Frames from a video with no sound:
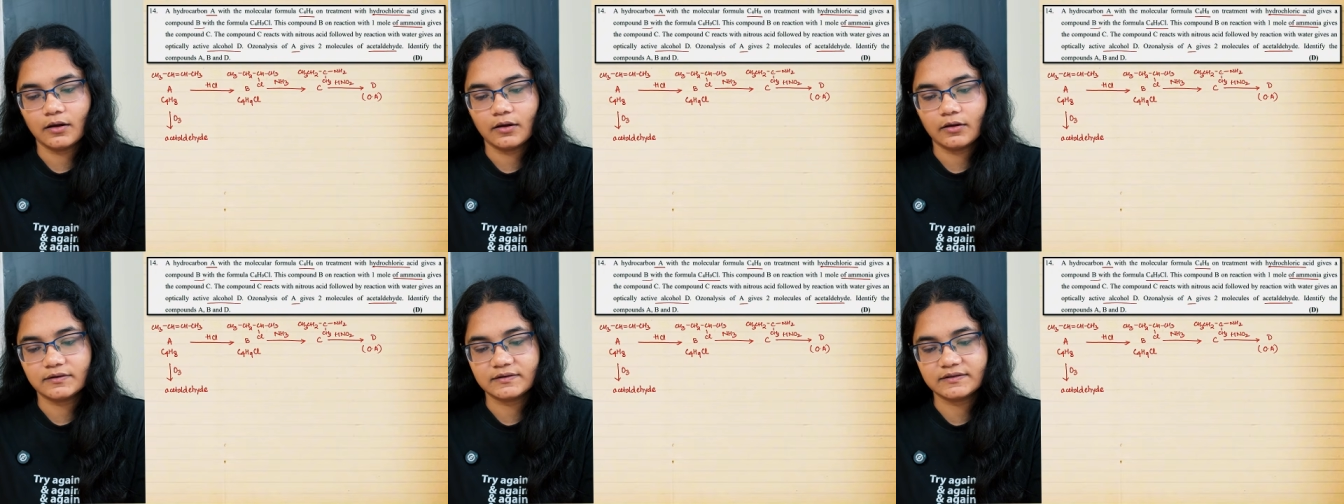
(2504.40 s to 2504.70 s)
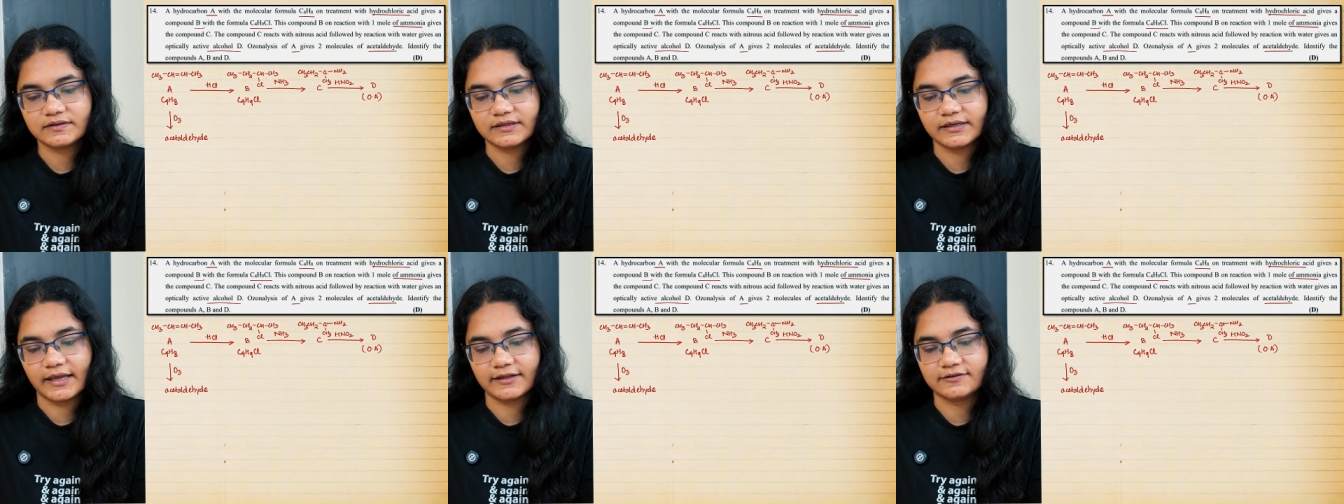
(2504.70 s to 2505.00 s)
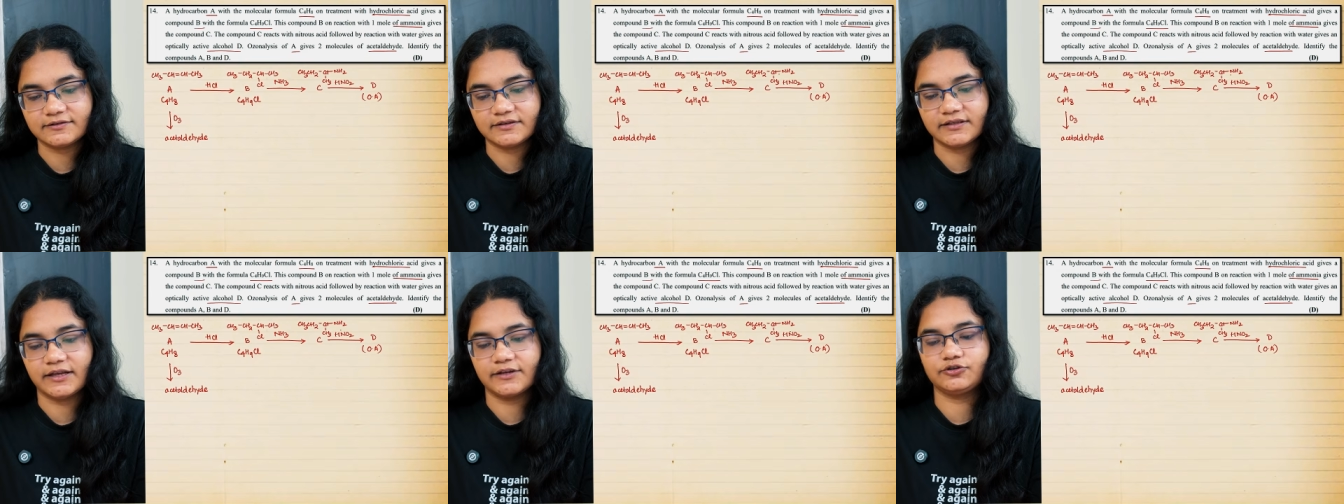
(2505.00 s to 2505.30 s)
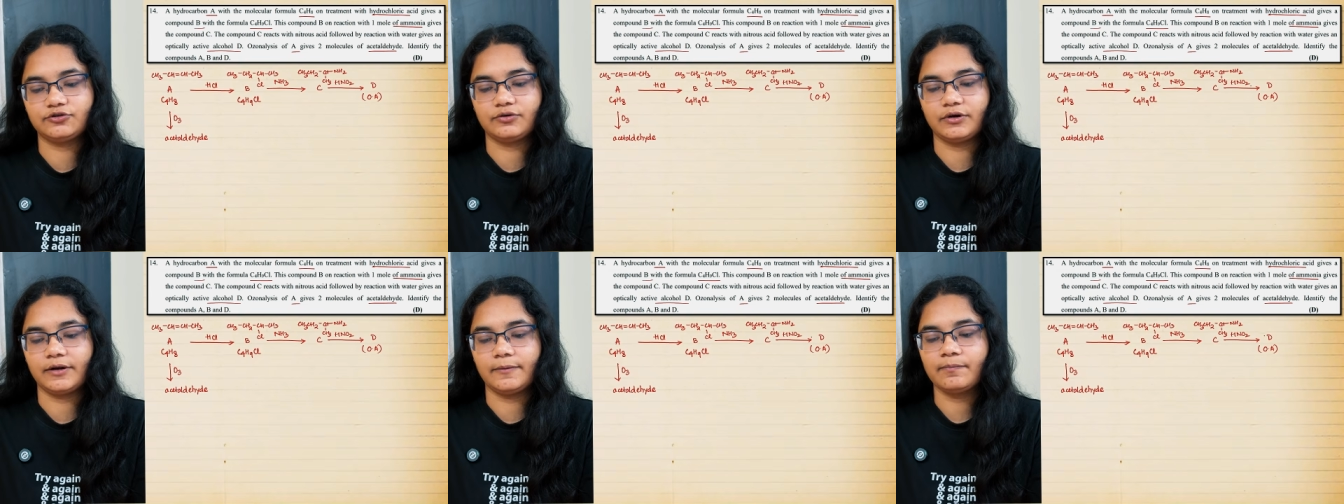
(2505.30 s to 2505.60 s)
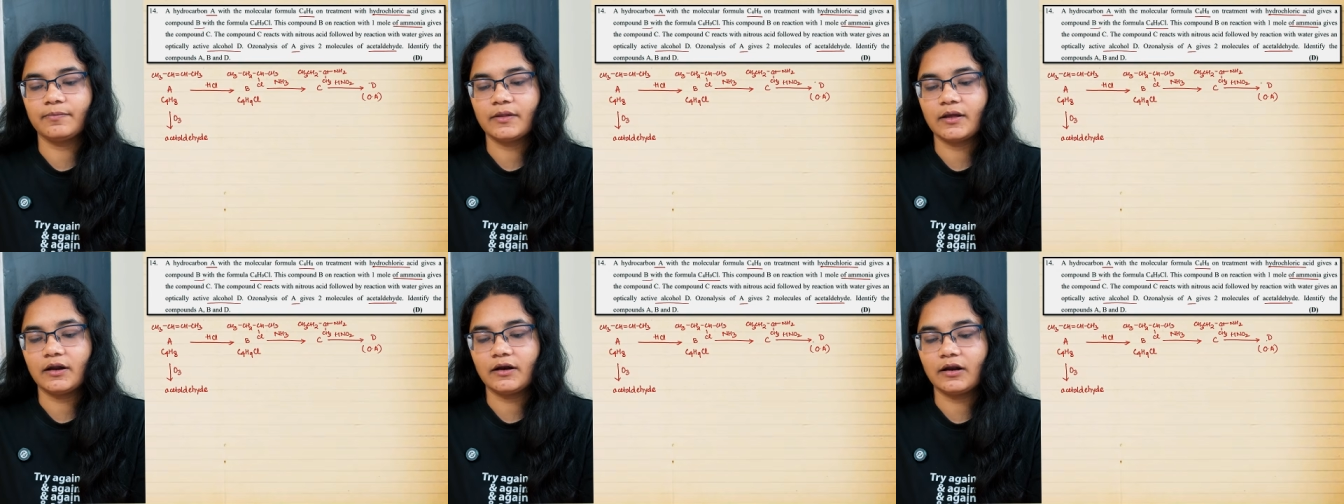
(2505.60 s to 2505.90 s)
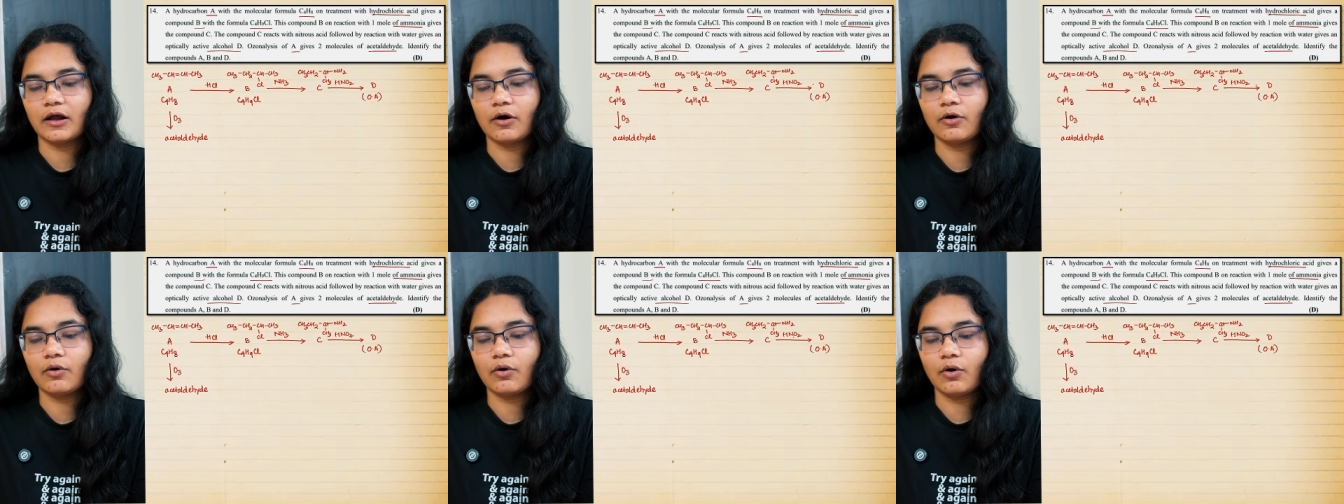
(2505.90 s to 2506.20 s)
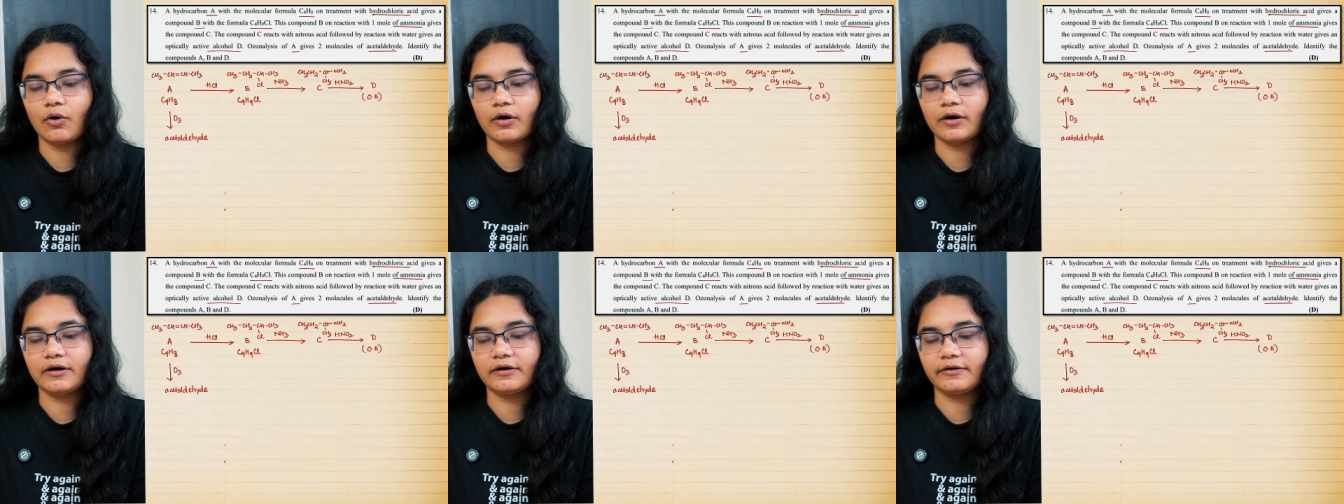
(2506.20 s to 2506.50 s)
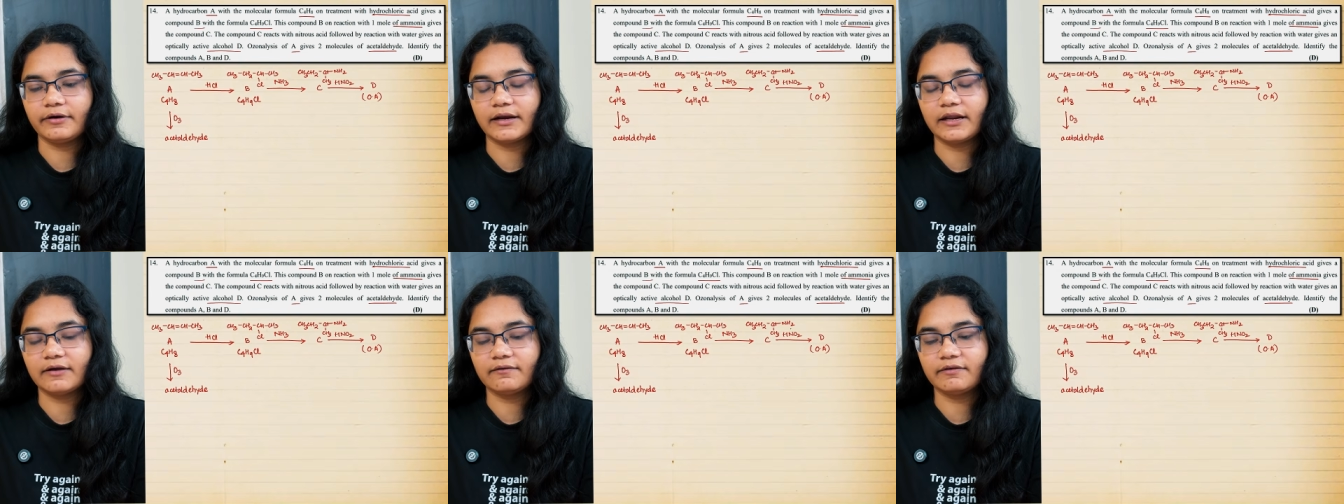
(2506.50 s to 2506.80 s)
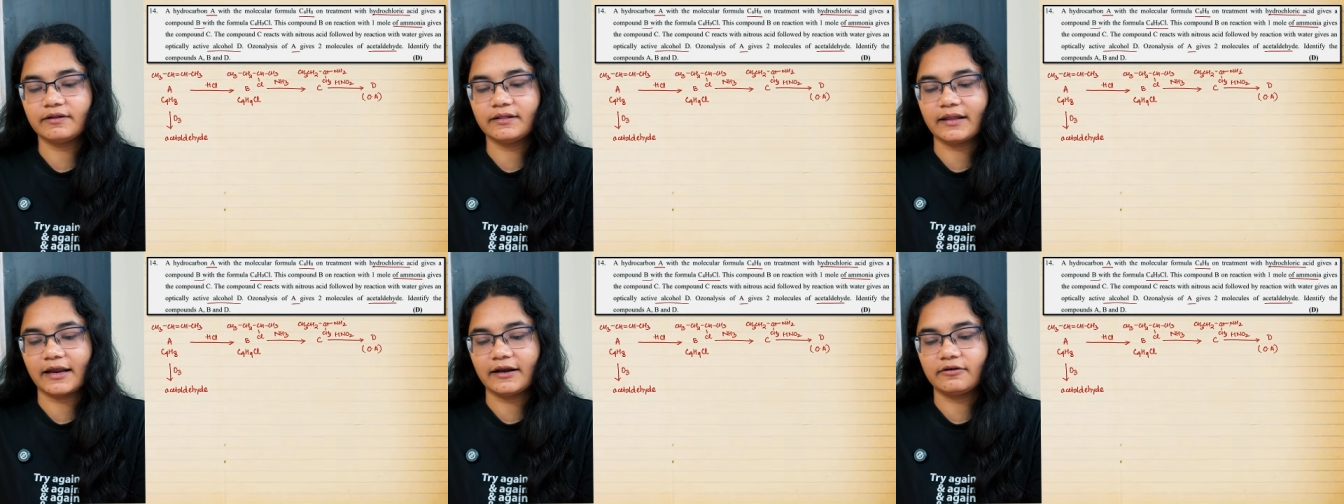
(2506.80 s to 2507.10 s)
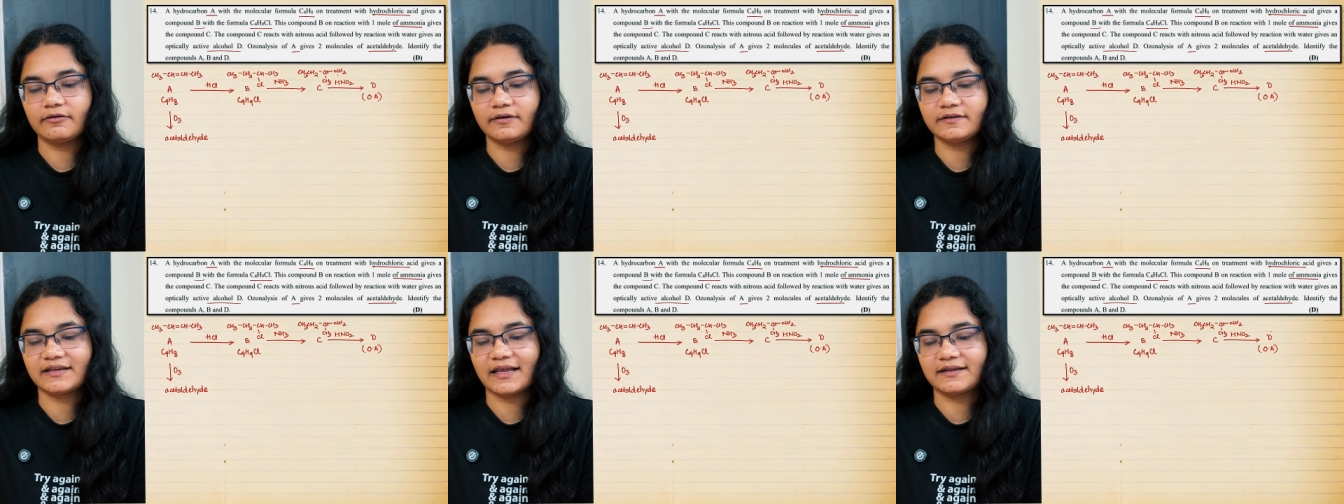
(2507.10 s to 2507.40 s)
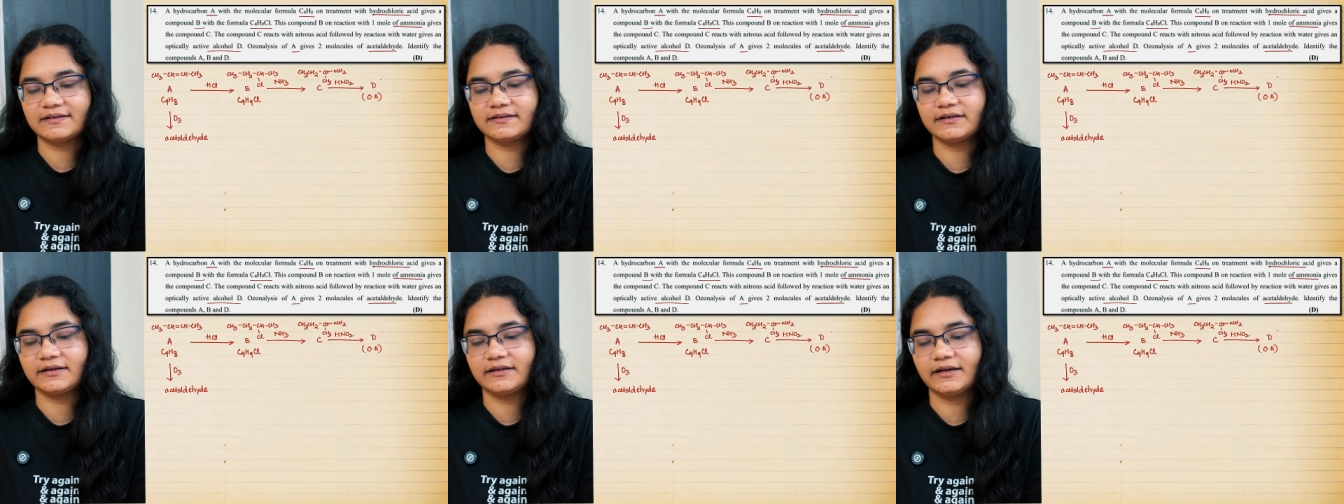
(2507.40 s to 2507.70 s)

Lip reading: CH3. Now on treating with nitrous acid,